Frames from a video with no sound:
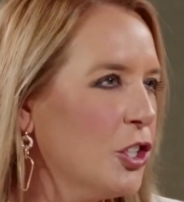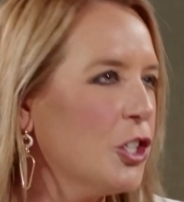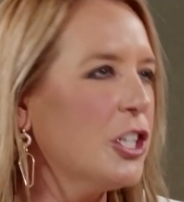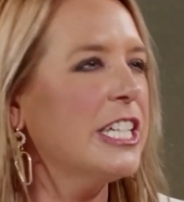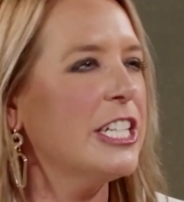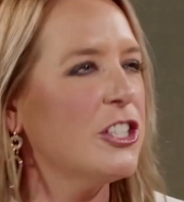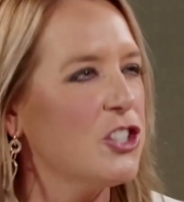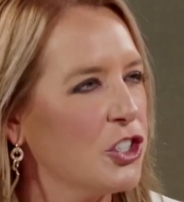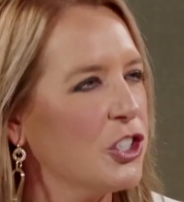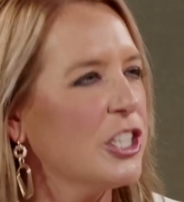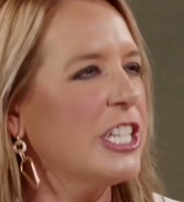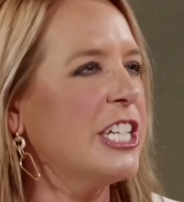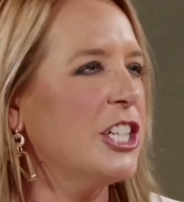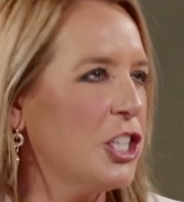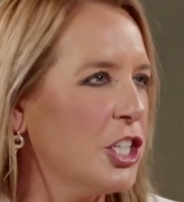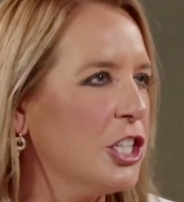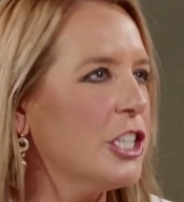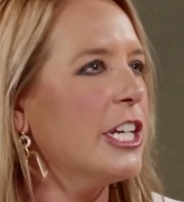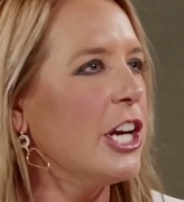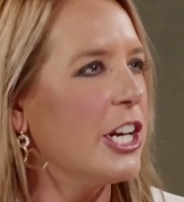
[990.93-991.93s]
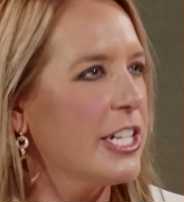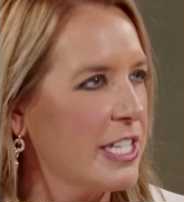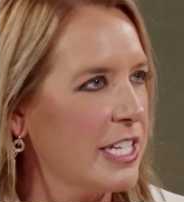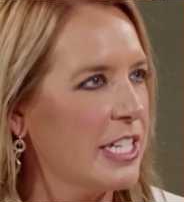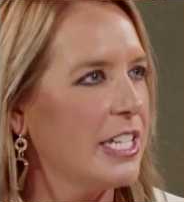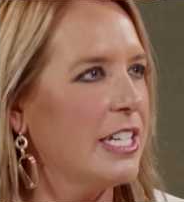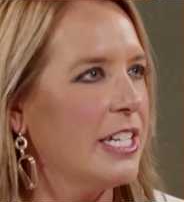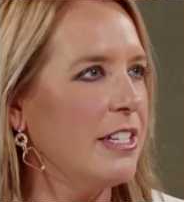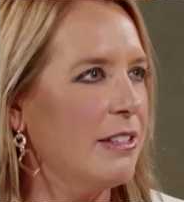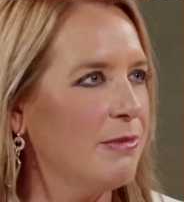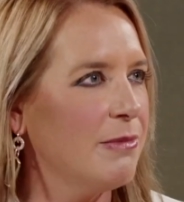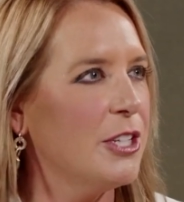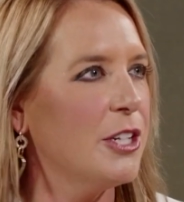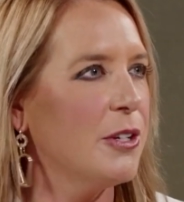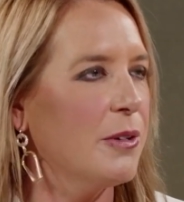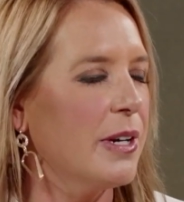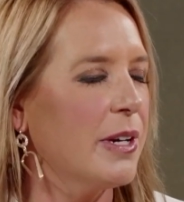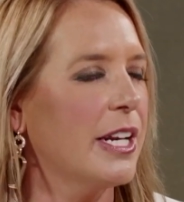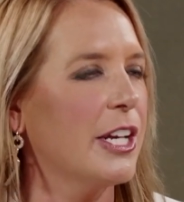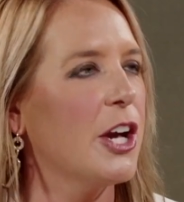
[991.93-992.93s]
to me, learning agility and curiosity,
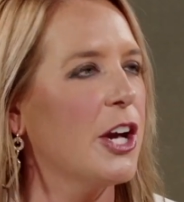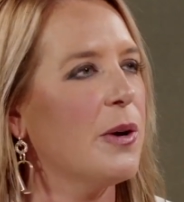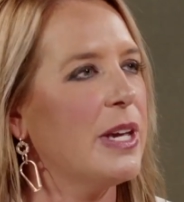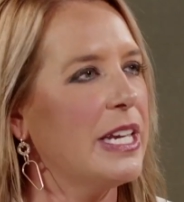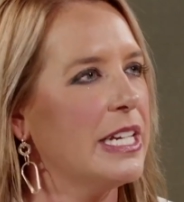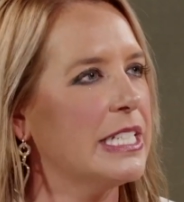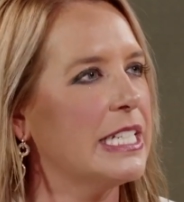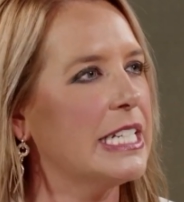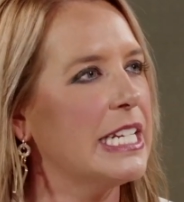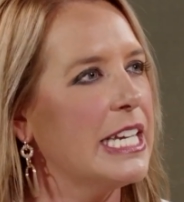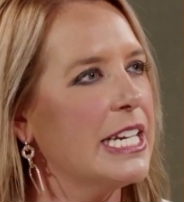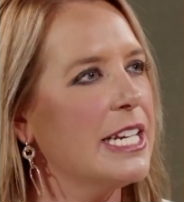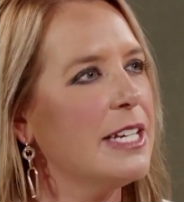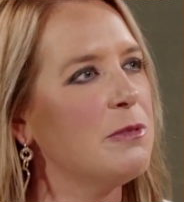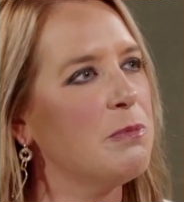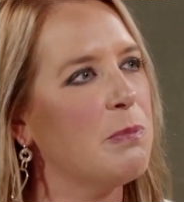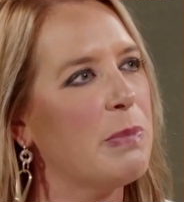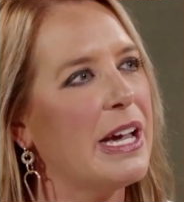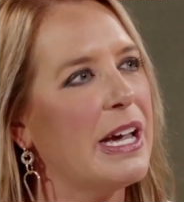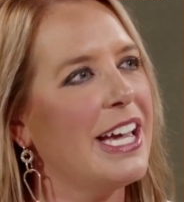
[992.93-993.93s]
kind of go hand in hand.